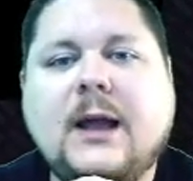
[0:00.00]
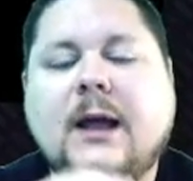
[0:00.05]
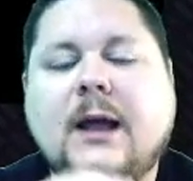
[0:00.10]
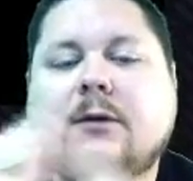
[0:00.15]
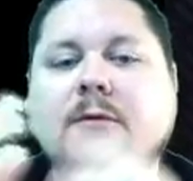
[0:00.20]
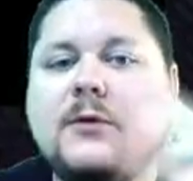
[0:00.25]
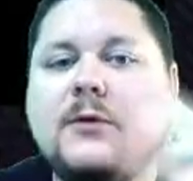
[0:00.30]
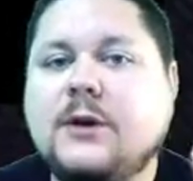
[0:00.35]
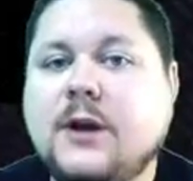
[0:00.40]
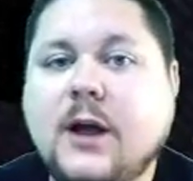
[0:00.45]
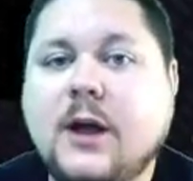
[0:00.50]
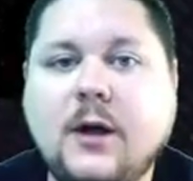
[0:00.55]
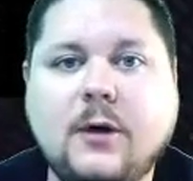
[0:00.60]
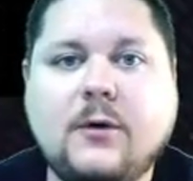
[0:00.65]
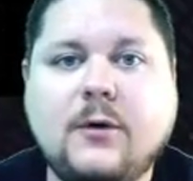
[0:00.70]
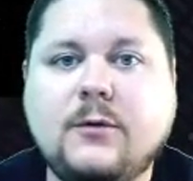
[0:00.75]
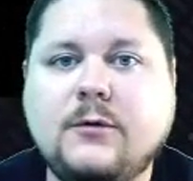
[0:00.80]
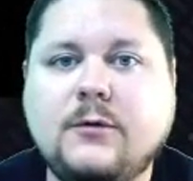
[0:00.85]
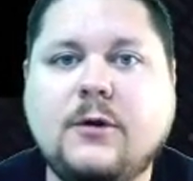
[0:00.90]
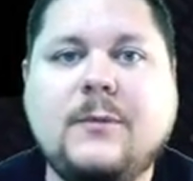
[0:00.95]
I don't
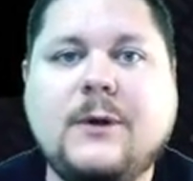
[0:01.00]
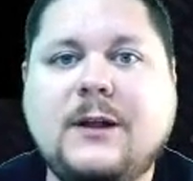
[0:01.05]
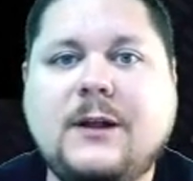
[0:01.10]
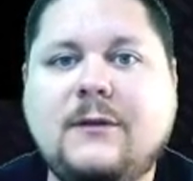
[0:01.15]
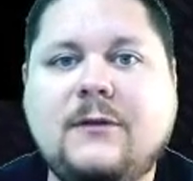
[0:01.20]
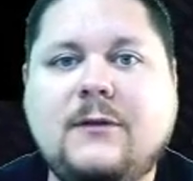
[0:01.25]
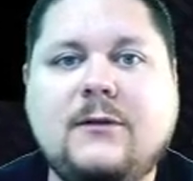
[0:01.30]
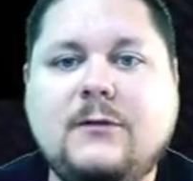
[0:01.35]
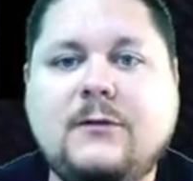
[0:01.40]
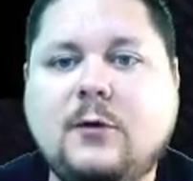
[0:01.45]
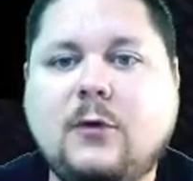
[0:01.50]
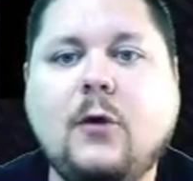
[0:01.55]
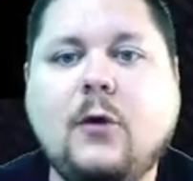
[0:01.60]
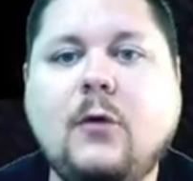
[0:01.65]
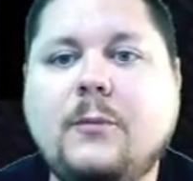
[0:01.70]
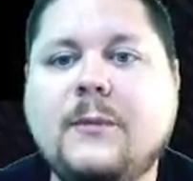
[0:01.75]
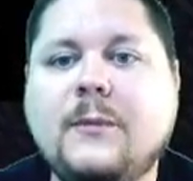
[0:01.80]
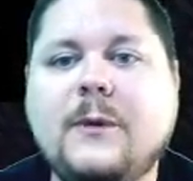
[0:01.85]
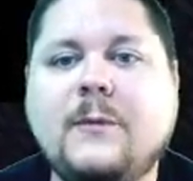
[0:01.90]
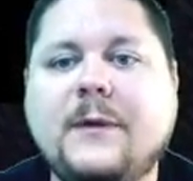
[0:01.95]
know. Nobody's
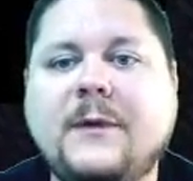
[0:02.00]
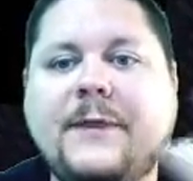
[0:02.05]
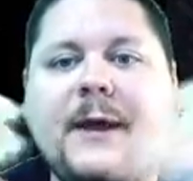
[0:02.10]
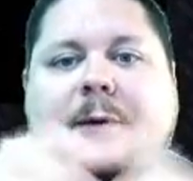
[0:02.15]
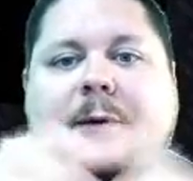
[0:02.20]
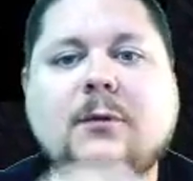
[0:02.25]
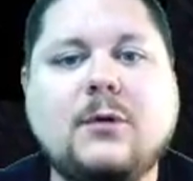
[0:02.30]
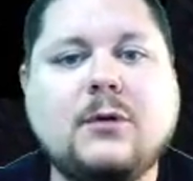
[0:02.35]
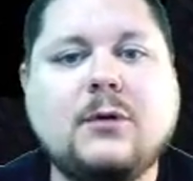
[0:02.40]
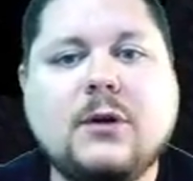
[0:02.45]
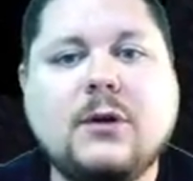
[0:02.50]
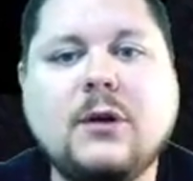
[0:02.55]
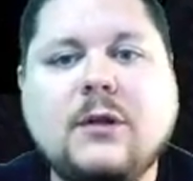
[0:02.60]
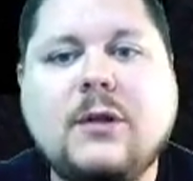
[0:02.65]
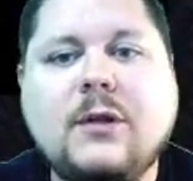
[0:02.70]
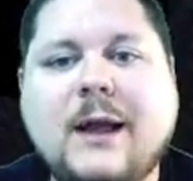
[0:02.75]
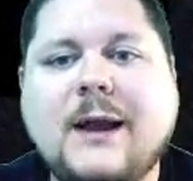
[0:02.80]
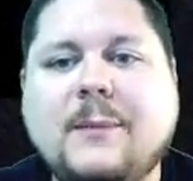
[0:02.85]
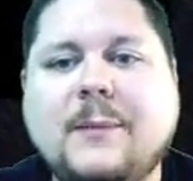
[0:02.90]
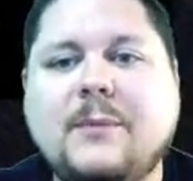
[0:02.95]
told me what that will
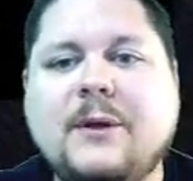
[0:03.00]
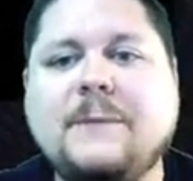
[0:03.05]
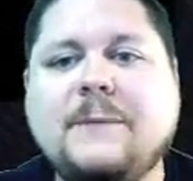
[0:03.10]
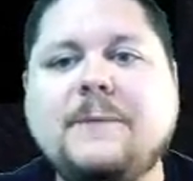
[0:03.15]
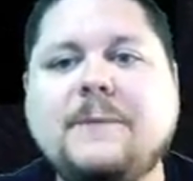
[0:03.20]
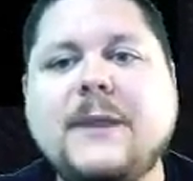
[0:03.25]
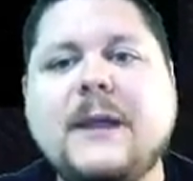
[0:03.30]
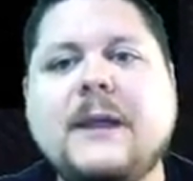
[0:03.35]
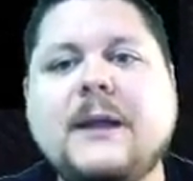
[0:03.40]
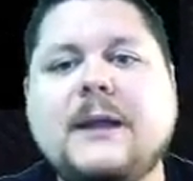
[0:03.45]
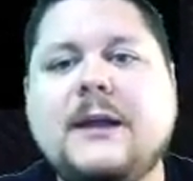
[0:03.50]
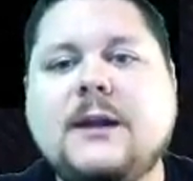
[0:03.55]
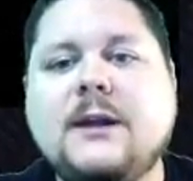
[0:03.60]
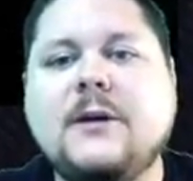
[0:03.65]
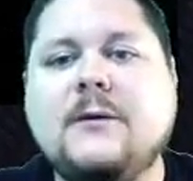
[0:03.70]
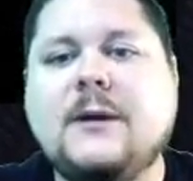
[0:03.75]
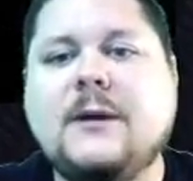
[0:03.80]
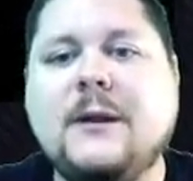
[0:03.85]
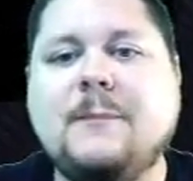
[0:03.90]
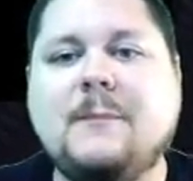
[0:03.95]
look like. But, you
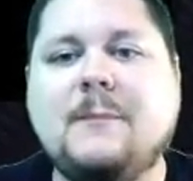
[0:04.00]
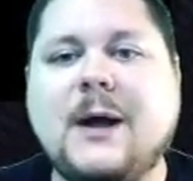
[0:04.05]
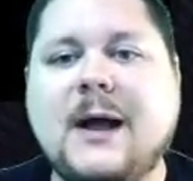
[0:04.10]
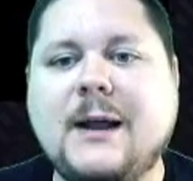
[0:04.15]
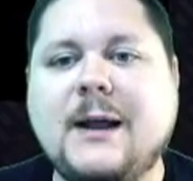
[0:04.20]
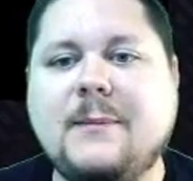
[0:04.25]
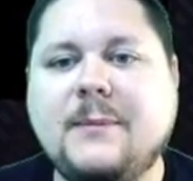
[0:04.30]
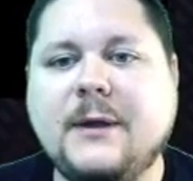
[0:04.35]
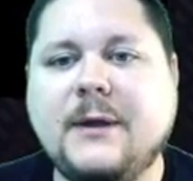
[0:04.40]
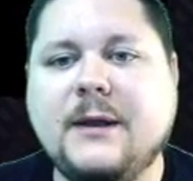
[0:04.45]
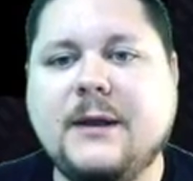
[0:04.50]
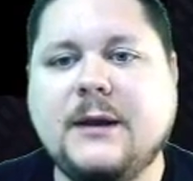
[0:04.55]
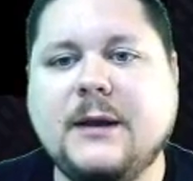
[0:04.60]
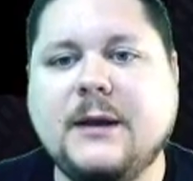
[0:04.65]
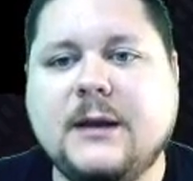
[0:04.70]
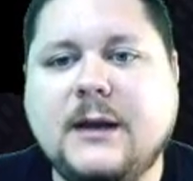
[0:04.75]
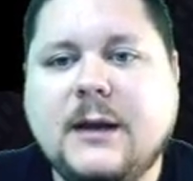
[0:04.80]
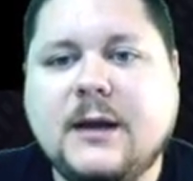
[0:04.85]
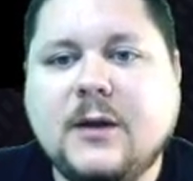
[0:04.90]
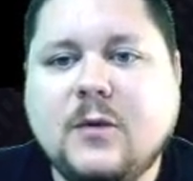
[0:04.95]
know, in my
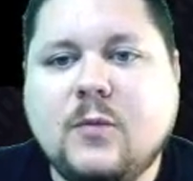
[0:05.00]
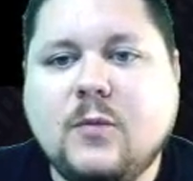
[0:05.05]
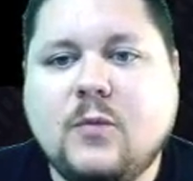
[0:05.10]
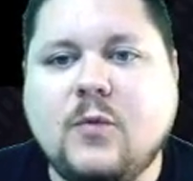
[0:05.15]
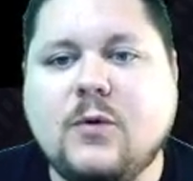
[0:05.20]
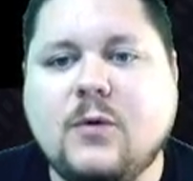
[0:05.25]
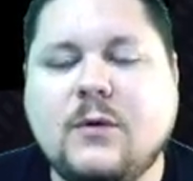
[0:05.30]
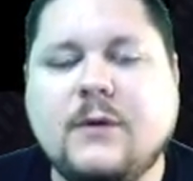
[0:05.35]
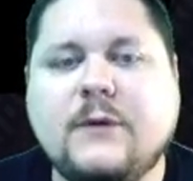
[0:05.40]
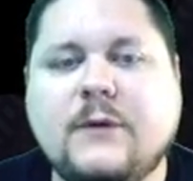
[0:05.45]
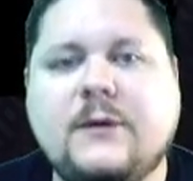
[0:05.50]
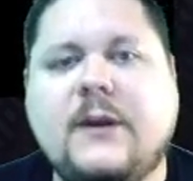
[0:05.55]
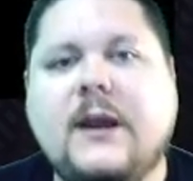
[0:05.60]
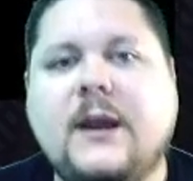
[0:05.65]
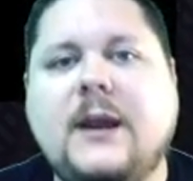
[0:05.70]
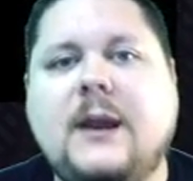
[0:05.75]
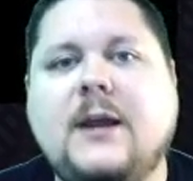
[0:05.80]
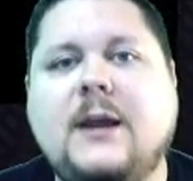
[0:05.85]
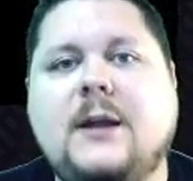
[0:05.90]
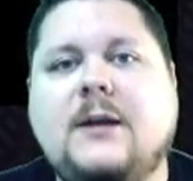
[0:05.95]
opinion, Guild Wars
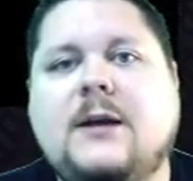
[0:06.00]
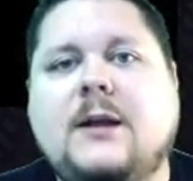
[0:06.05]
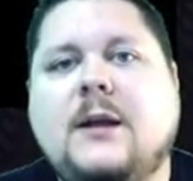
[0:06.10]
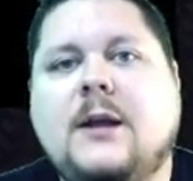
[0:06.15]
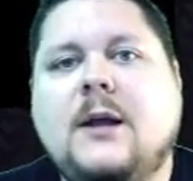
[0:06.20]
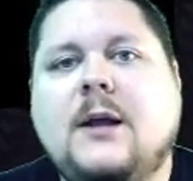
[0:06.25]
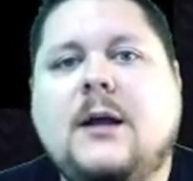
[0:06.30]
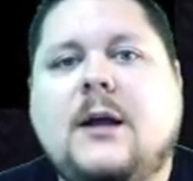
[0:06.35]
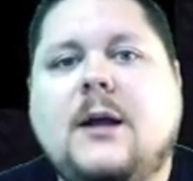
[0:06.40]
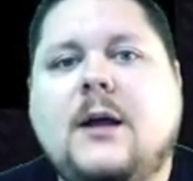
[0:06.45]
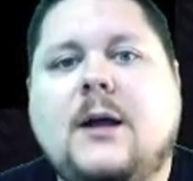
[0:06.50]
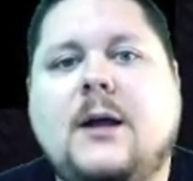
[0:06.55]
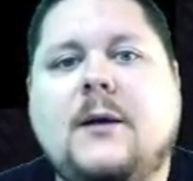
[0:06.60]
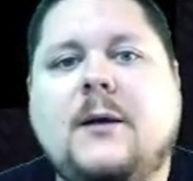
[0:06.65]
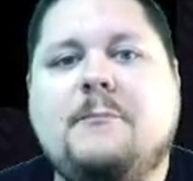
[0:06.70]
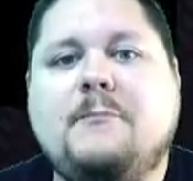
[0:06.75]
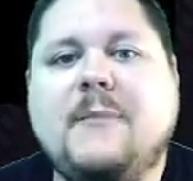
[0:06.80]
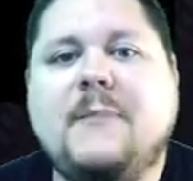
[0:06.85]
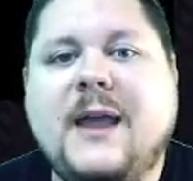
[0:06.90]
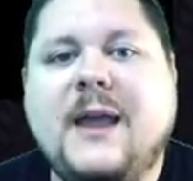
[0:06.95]
can
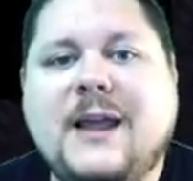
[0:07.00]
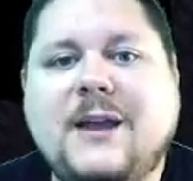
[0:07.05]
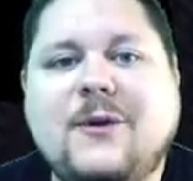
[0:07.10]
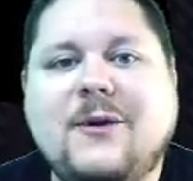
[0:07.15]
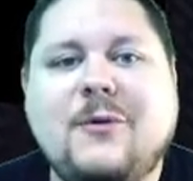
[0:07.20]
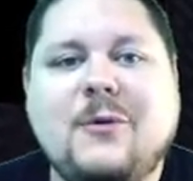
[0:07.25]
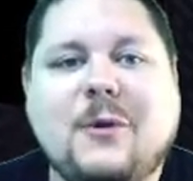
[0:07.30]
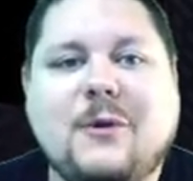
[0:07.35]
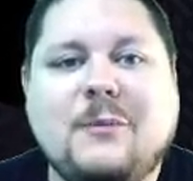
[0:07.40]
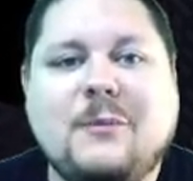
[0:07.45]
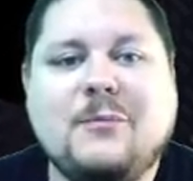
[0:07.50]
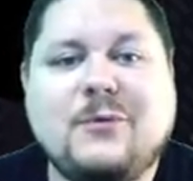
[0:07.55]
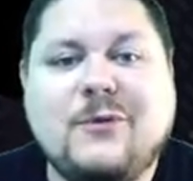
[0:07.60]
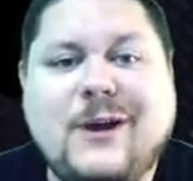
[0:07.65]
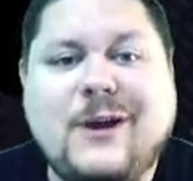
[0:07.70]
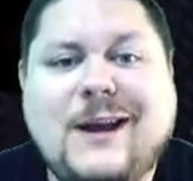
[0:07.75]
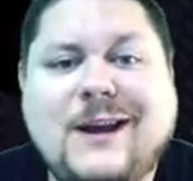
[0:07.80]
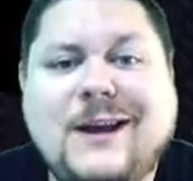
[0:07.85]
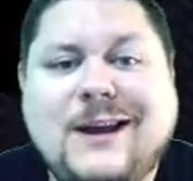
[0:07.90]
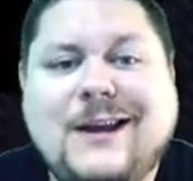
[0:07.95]
make or
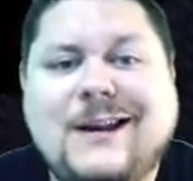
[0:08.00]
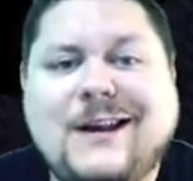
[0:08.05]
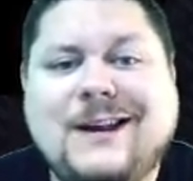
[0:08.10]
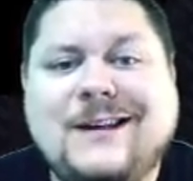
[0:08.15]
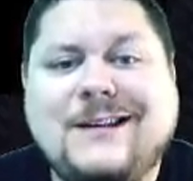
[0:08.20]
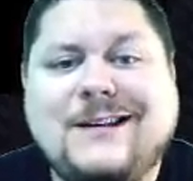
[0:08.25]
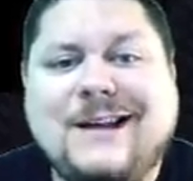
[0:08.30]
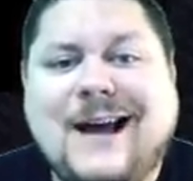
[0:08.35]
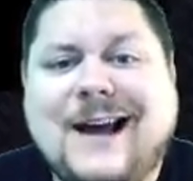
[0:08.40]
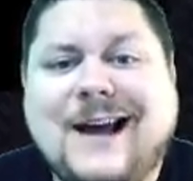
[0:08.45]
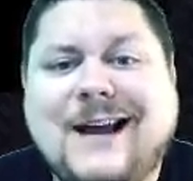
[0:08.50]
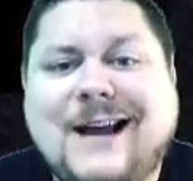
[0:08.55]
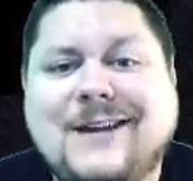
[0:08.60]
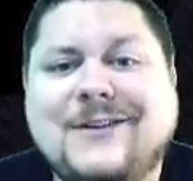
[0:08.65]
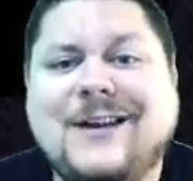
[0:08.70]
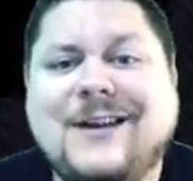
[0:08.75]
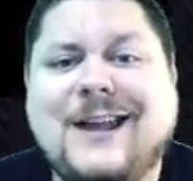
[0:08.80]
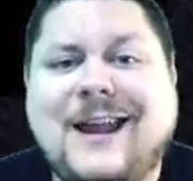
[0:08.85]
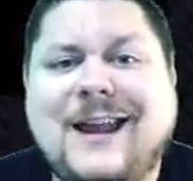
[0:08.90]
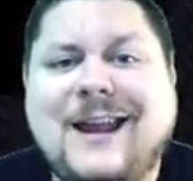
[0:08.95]
break an
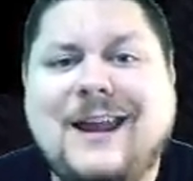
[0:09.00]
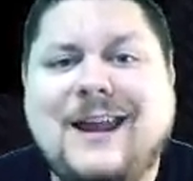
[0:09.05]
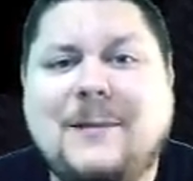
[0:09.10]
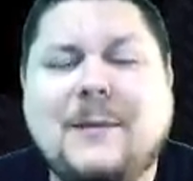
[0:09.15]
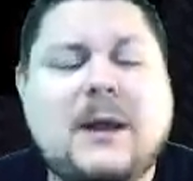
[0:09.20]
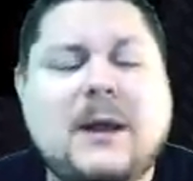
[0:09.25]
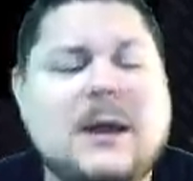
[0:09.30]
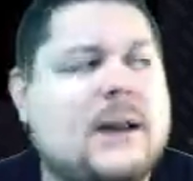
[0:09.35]
entire game.